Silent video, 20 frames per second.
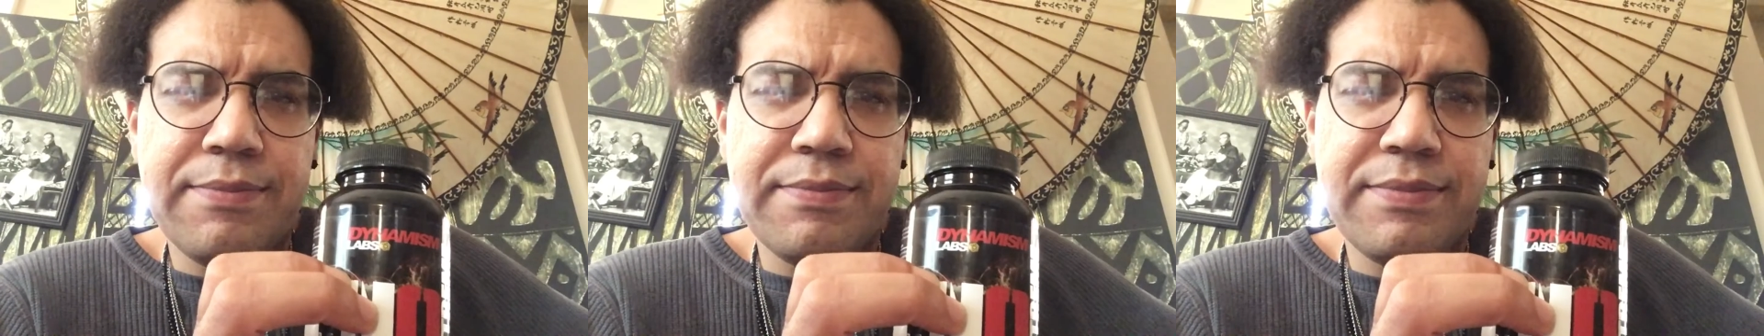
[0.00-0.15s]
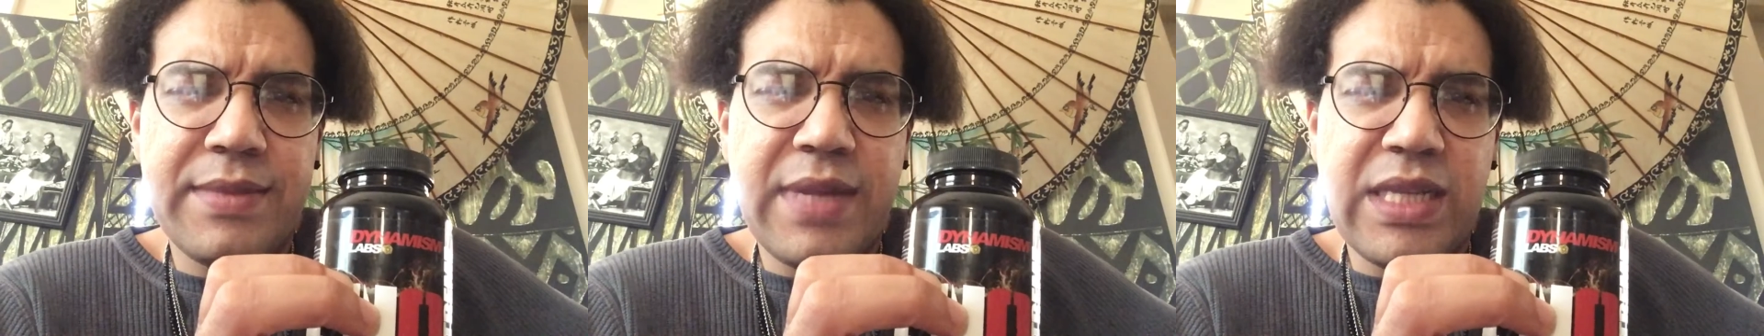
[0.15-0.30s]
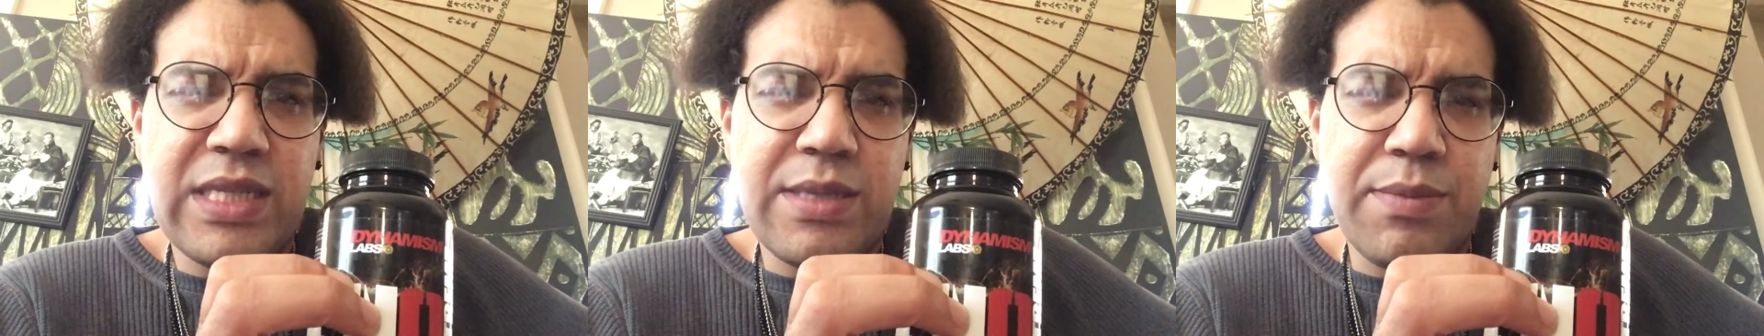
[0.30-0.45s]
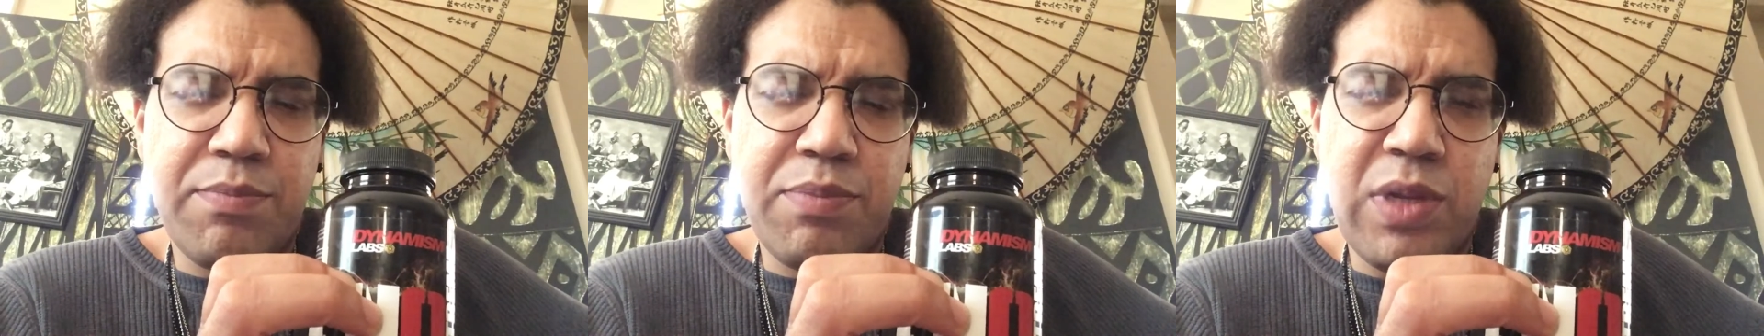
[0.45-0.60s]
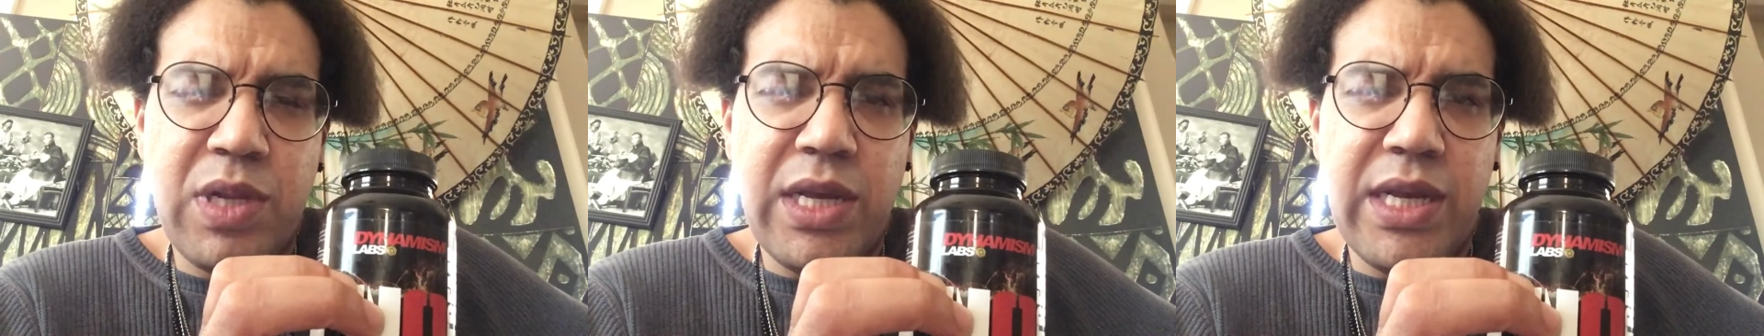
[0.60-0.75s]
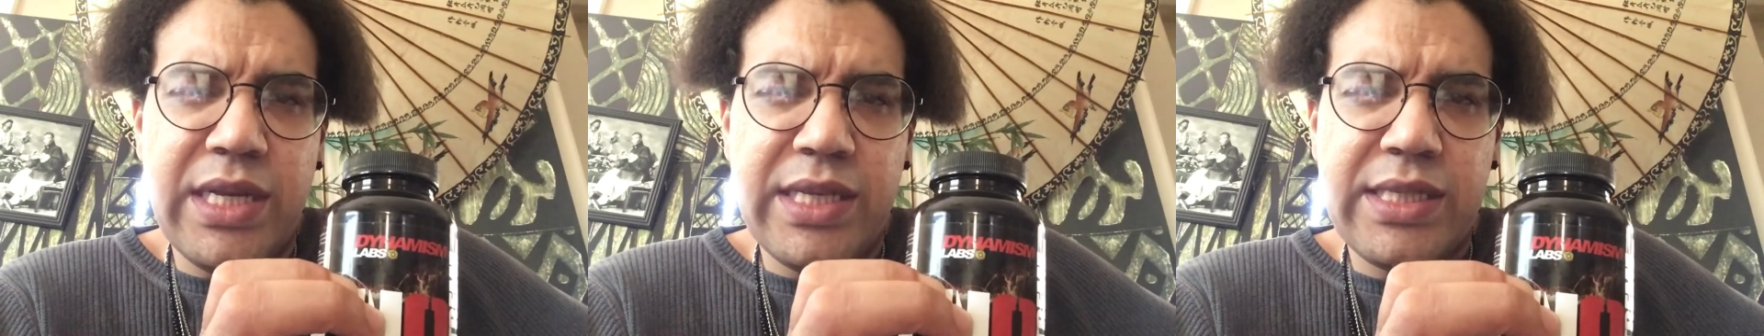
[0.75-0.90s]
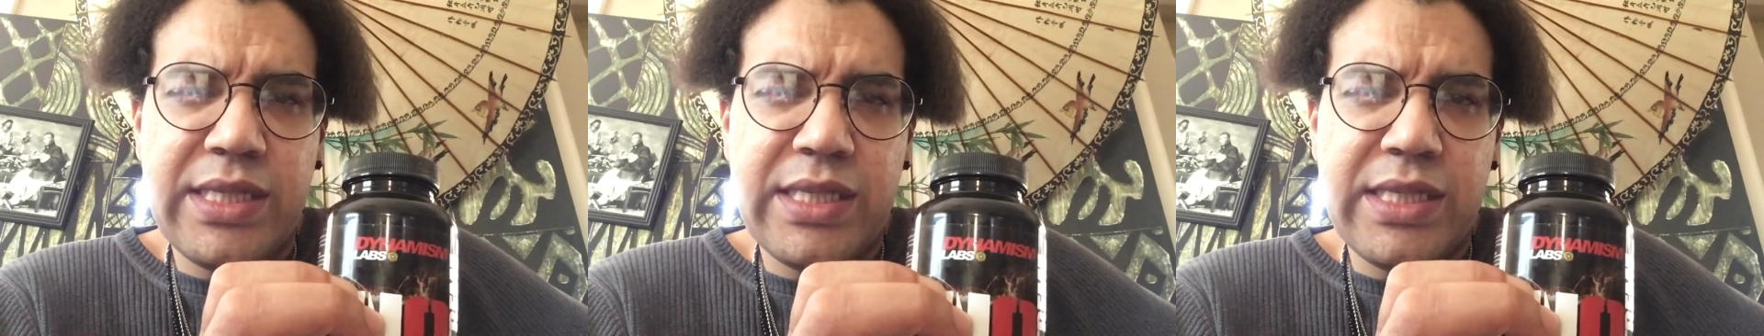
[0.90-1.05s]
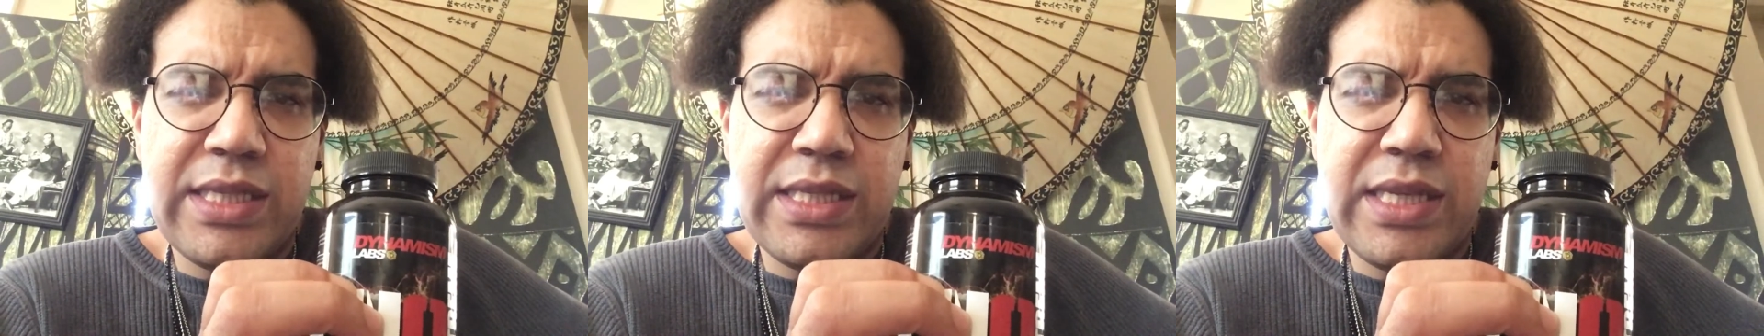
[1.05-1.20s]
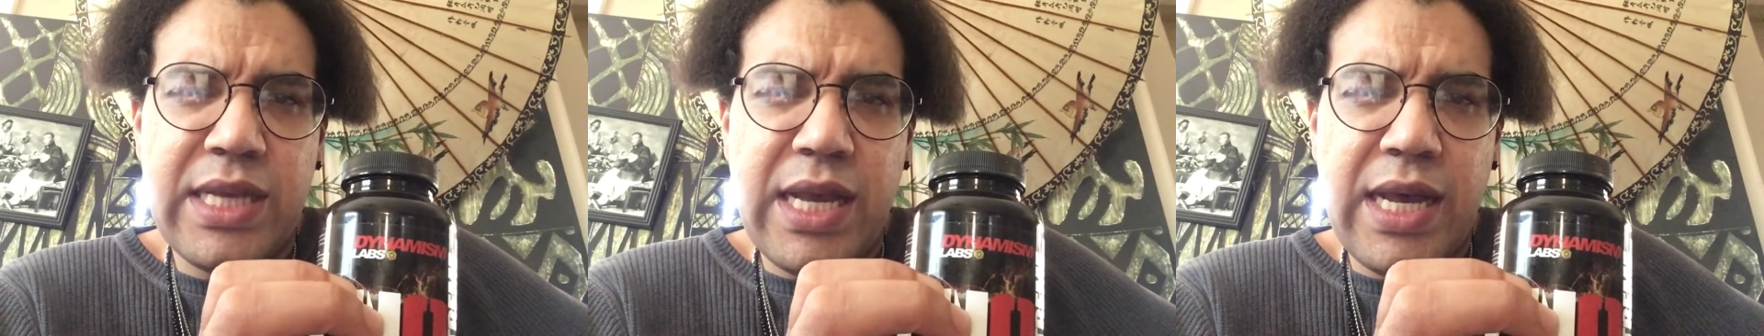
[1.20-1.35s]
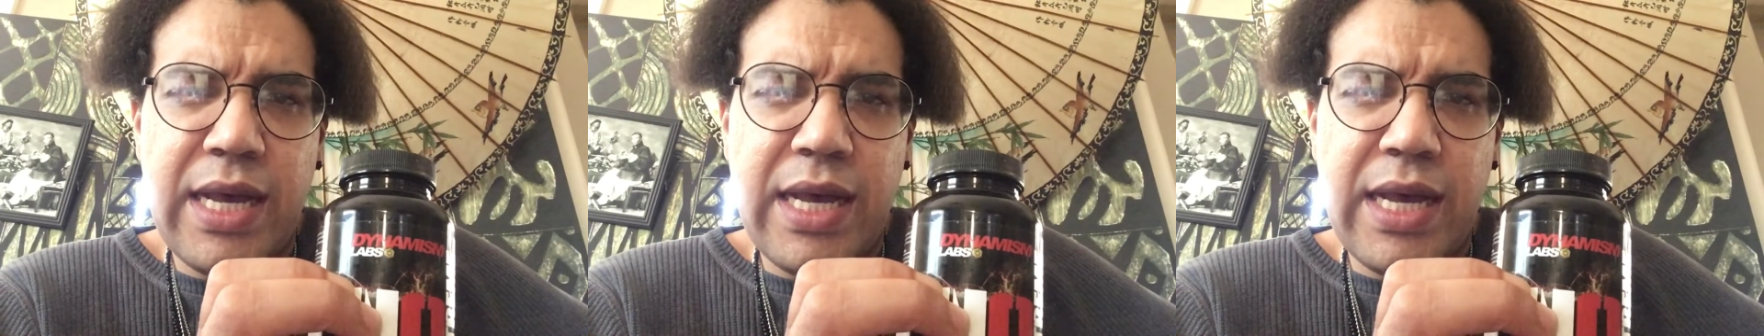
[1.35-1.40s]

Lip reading: That's a plus